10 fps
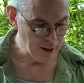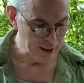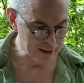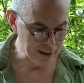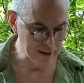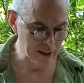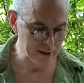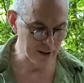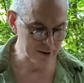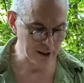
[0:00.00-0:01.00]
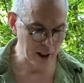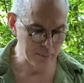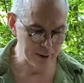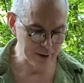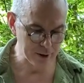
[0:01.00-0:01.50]
Again, Ananda, a
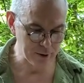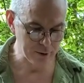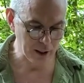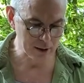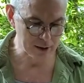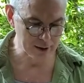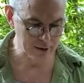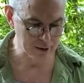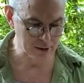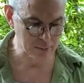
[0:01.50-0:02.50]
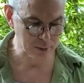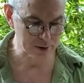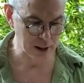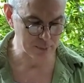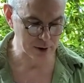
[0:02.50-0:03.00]
bhikkhu, not attending to the
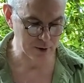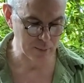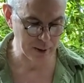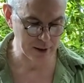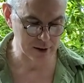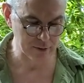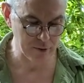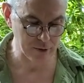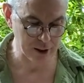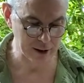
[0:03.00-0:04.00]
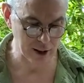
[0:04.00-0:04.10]
perception of the base of infinite